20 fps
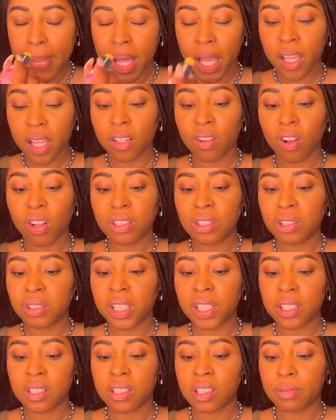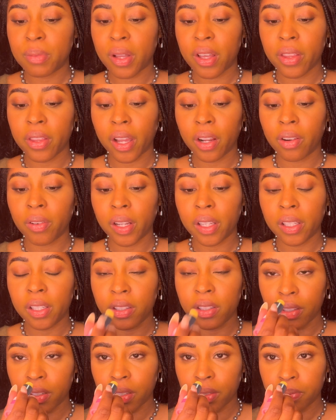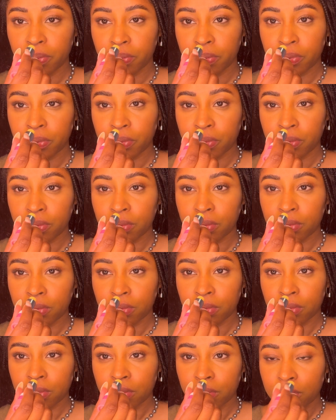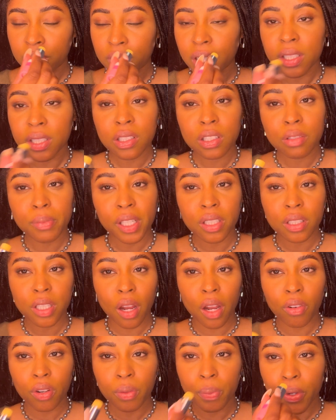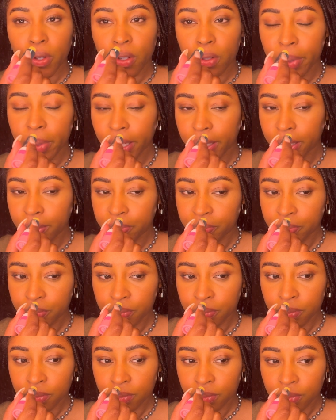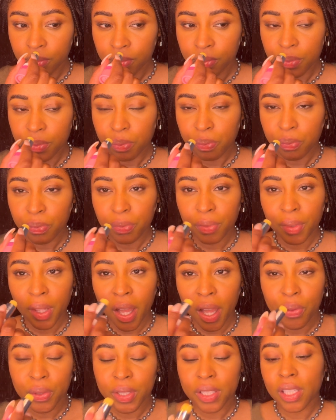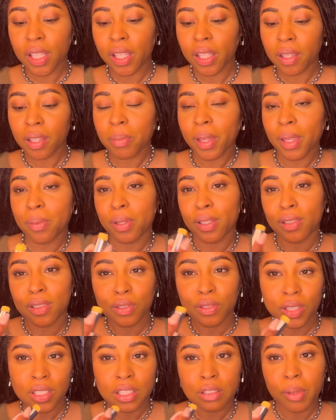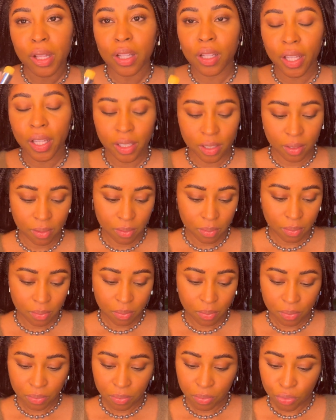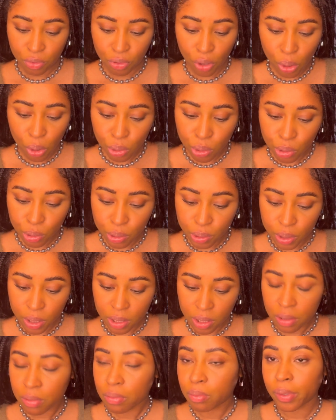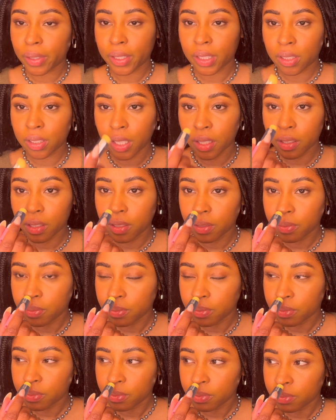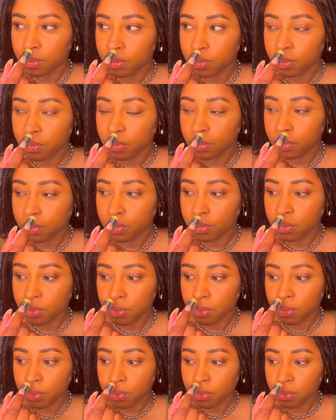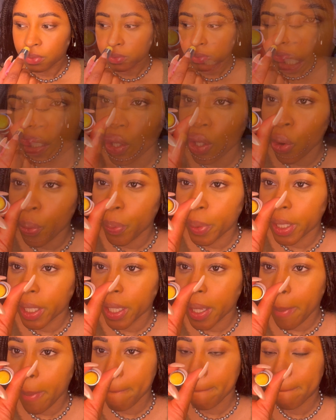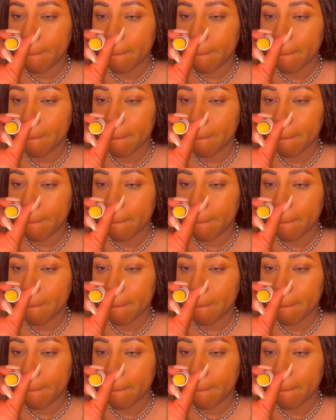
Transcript: and also doesn't smell that great either. Doesn't smell terrible, but I was thinking maybe it's gonna smell like rose, but it doesn't. When you first open it,